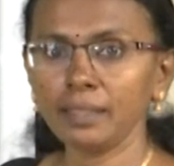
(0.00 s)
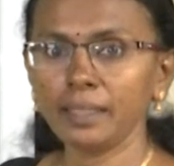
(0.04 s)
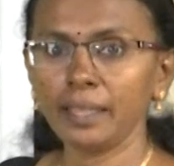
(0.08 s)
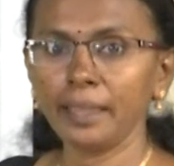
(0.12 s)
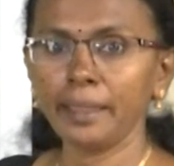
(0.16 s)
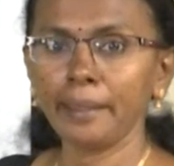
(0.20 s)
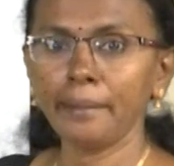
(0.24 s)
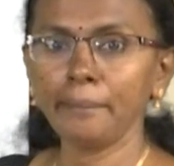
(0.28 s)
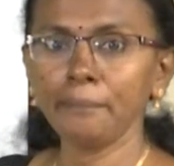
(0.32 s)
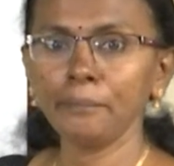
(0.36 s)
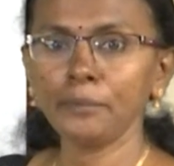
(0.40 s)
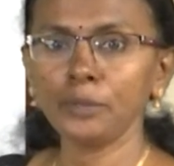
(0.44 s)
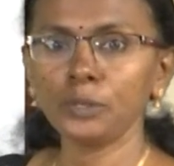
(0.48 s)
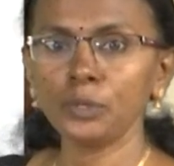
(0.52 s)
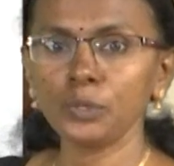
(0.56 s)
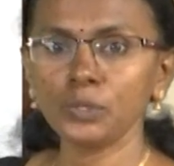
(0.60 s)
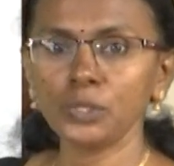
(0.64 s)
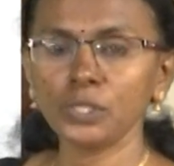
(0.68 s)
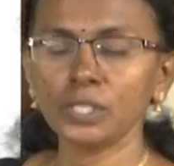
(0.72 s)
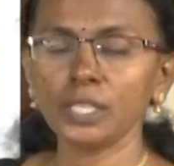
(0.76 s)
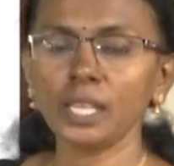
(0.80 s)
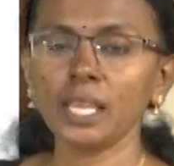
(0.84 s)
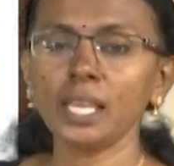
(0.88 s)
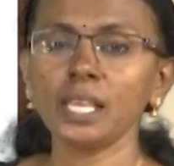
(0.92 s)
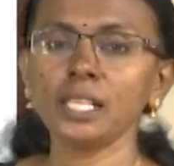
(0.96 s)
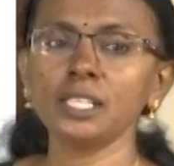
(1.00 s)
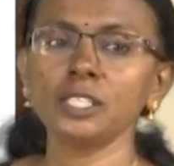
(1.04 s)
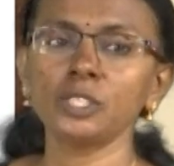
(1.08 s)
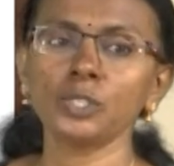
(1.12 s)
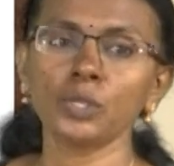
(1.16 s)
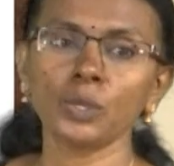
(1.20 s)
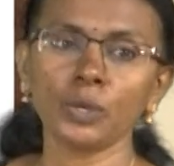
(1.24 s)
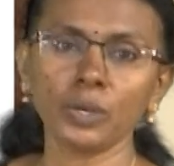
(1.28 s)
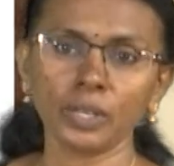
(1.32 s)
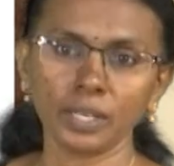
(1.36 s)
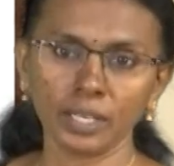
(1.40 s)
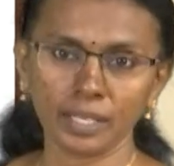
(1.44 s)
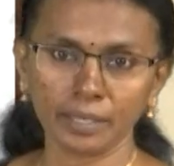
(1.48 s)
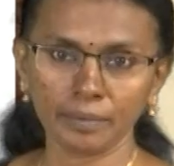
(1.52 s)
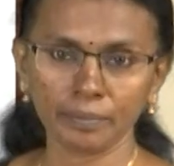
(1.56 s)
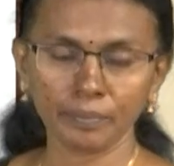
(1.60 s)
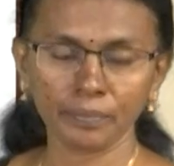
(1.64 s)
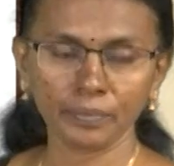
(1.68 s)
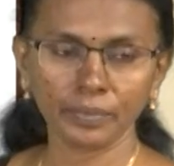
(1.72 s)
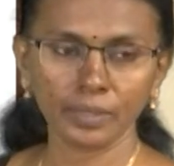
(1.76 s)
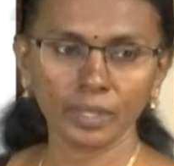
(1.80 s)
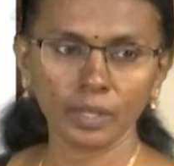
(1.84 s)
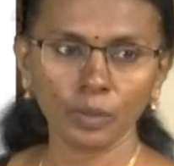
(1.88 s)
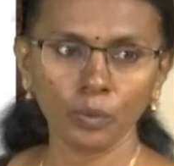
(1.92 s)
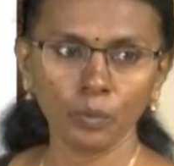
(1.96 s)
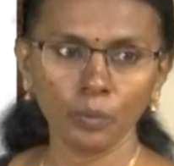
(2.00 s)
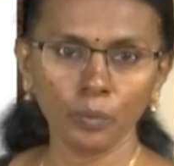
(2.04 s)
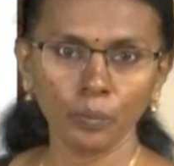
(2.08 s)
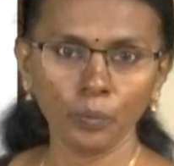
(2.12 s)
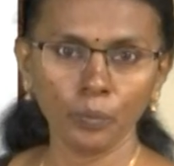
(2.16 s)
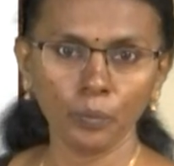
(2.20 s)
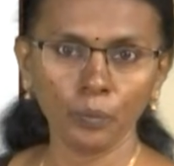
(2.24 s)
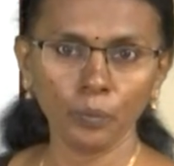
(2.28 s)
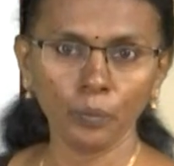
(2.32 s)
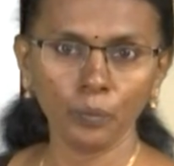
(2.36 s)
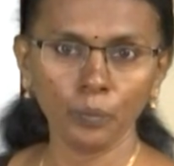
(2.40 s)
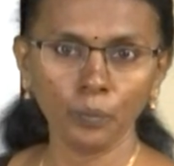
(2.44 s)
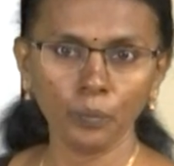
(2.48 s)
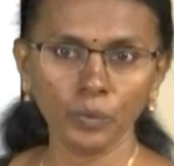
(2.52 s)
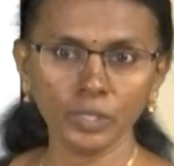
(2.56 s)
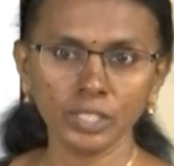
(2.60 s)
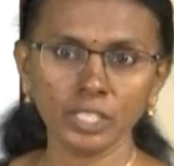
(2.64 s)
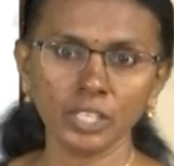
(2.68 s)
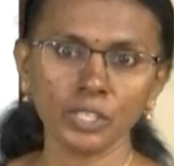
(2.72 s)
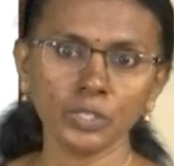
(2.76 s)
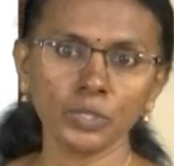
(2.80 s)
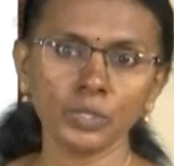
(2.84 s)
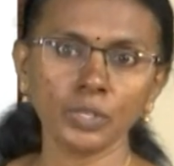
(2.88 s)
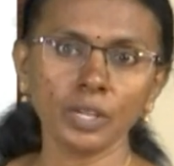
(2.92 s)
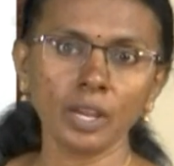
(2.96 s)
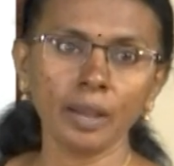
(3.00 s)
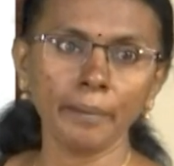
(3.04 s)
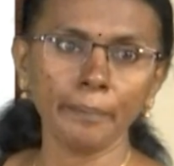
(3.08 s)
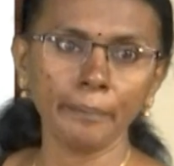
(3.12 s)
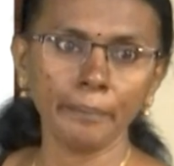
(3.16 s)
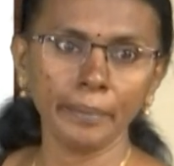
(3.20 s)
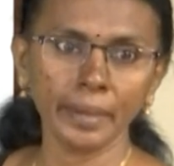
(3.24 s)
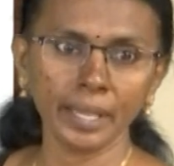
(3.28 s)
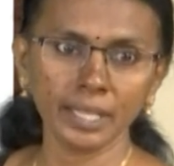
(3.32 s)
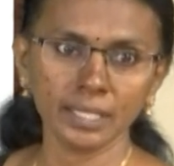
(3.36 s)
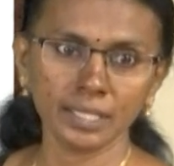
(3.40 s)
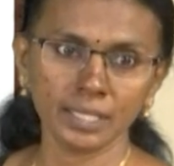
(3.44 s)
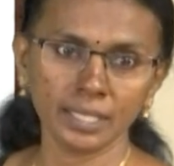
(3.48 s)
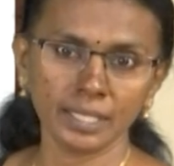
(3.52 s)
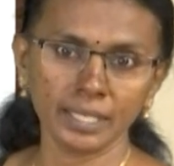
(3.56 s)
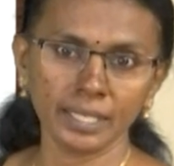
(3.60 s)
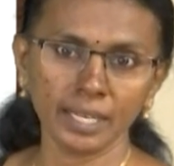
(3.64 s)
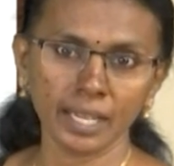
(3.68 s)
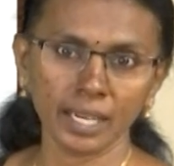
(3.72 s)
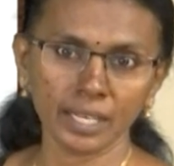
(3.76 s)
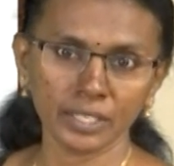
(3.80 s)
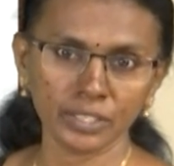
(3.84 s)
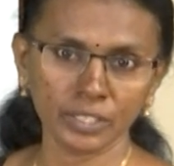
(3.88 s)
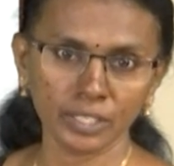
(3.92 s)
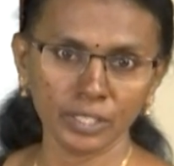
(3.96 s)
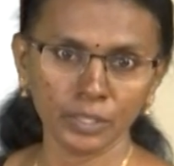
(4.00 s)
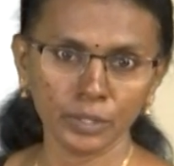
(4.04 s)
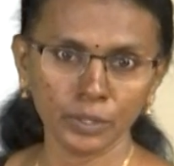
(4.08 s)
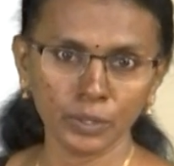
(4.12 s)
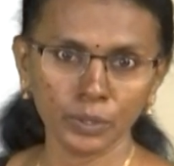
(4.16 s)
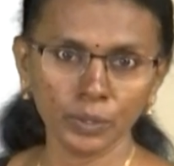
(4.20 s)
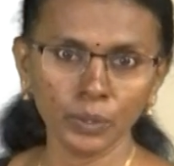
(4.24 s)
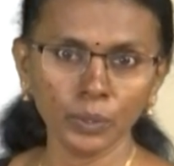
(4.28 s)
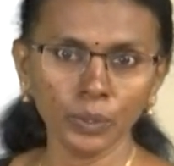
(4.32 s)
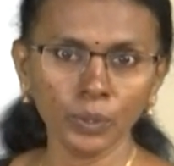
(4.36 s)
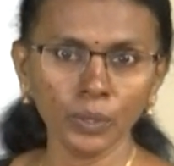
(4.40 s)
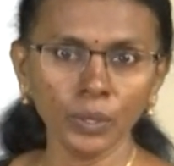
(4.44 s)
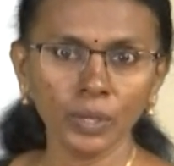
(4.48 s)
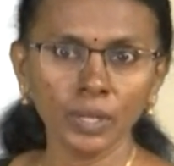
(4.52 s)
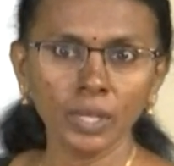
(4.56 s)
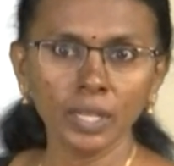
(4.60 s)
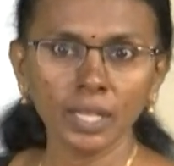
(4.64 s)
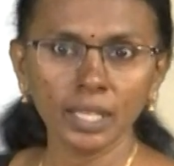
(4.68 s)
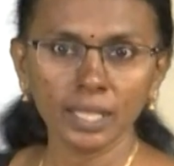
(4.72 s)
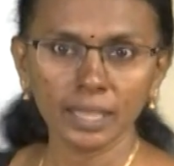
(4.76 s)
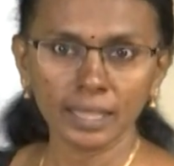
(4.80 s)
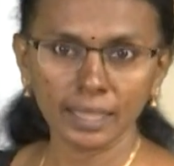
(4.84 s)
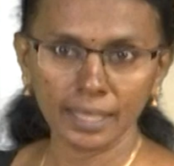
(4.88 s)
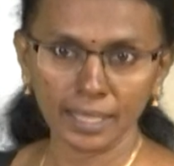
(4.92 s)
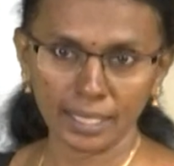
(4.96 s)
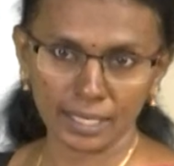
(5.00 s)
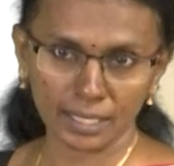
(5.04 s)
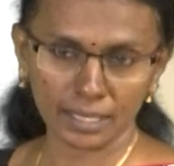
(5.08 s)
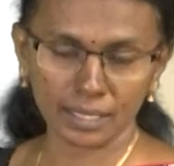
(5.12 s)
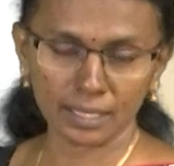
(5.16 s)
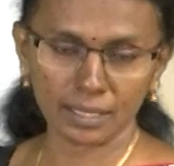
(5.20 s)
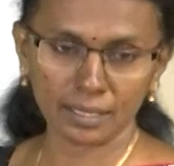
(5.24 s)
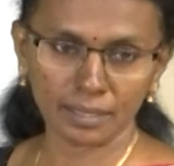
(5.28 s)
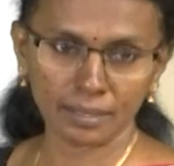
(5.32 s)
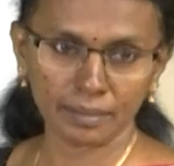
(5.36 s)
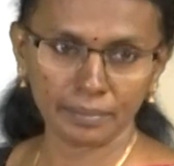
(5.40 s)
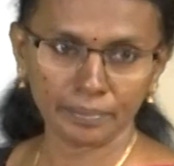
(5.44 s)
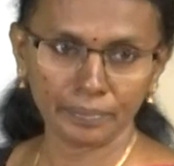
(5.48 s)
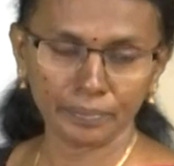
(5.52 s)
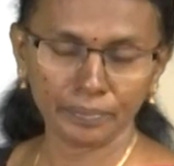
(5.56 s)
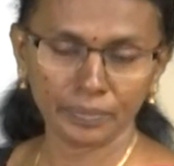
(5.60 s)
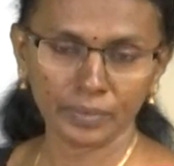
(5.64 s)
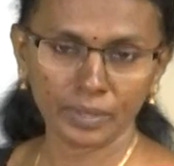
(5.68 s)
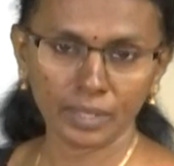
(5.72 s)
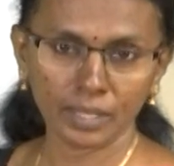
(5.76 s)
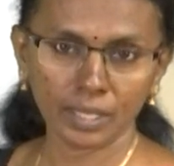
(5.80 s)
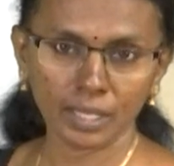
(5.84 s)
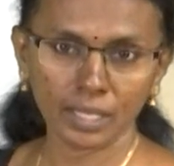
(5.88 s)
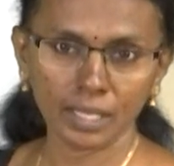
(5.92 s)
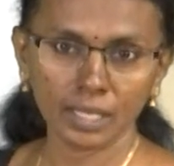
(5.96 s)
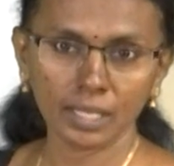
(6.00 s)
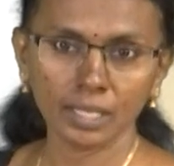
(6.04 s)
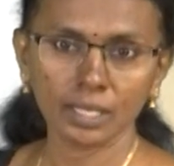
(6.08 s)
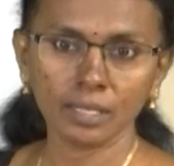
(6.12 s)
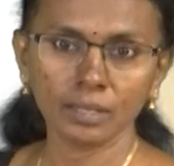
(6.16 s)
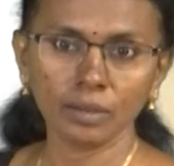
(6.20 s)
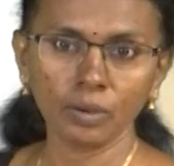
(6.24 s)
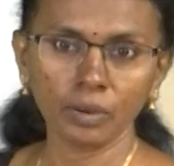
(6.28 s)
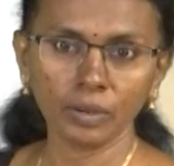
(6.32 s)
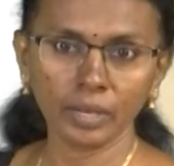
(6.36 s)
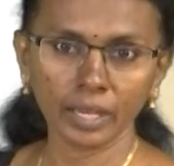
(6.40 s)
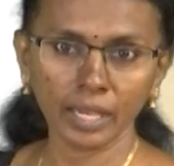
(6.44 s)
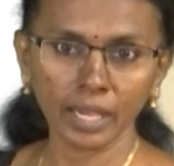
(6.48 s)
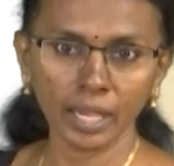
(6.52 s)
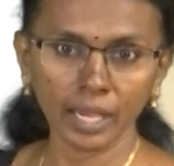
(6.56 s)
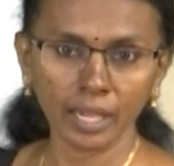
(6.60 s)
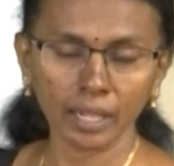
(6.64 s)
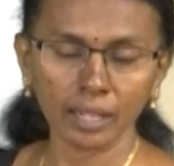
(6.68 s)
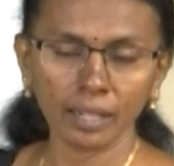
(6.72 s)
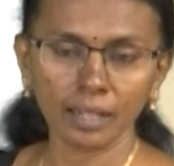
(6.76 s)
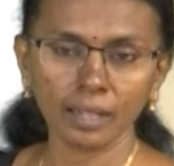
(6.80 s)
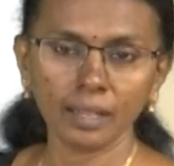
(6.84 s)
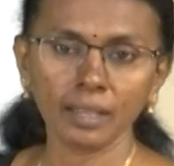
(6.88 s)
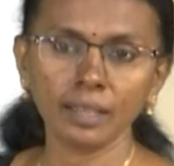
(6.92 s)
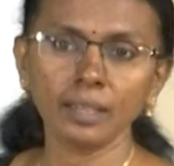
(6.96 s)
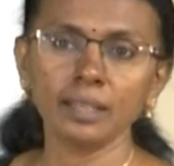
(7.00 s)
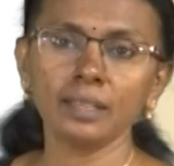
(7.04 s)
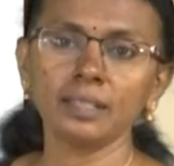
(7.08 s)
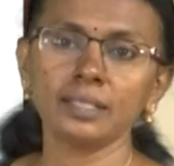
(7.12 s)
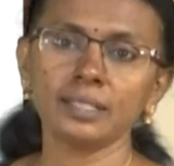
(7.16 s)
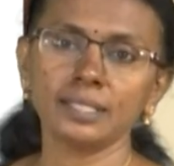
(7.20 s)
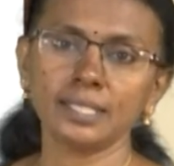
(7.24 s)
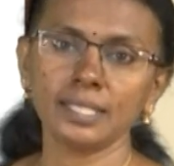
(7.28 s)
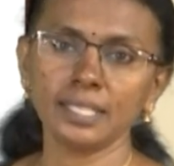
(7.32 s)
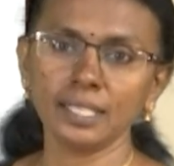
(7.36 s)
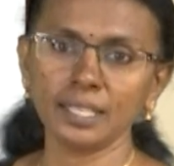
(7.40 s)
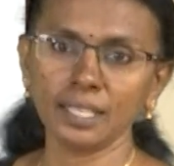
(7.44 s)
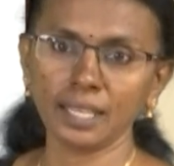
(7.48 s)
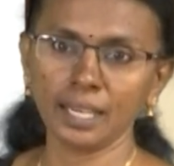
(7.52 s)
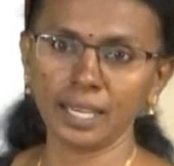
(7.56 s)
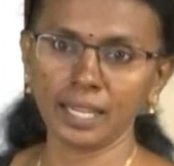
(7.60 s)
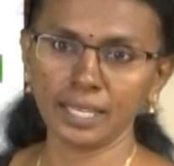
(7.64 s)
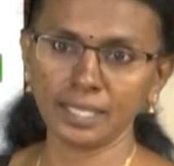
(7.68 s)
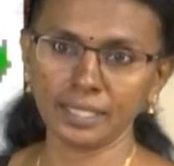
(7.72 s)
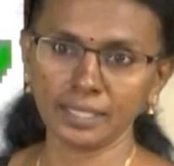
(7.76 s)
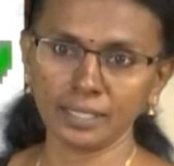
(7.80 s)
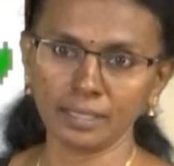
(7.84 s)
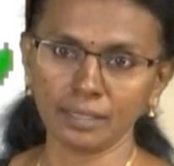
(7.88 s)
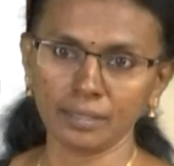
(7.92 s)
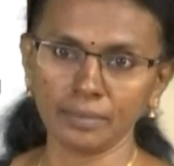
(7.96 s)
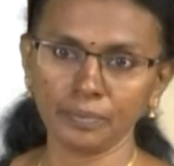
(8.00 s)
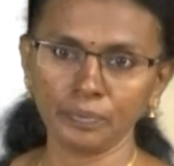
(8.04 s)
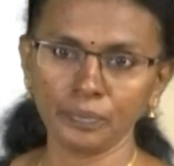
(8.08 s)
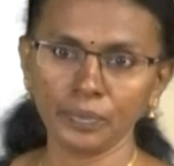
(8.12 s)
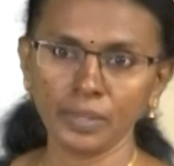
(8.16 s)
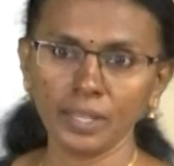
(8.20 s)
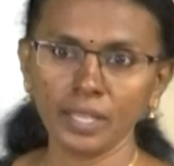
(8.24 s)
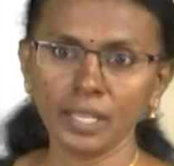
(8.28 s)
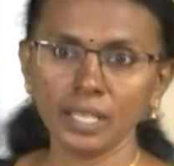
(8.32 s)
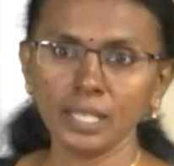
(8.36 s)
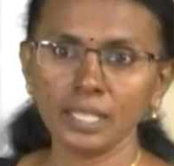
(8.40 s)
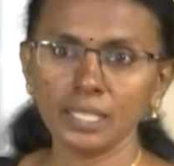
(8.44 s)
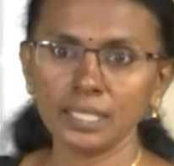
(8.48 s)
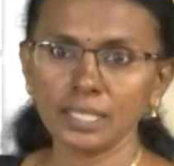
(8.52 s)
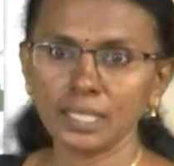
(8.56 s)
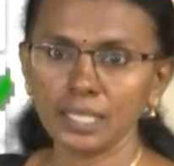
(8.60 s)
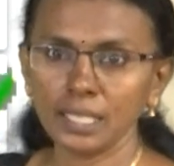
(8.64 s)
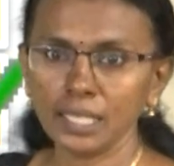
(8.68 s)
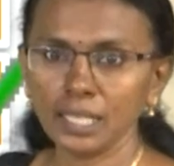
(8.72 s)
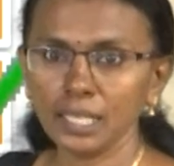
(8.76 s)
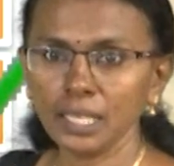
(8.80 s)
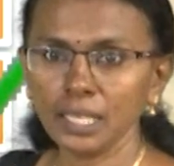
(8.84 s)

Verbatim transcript: them to say sorry. Which is your best reaction to this? Okay, see the answer. See,